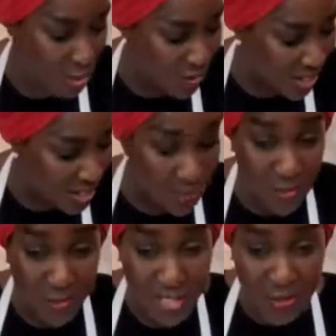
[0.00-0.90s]
You've got different
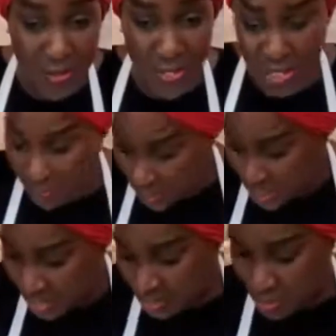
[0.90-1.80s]
flavors and different
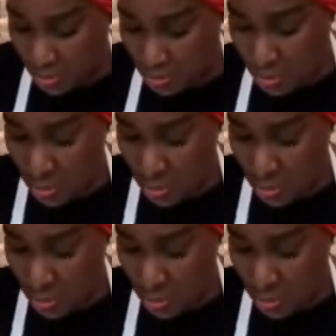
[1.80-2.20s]
textures.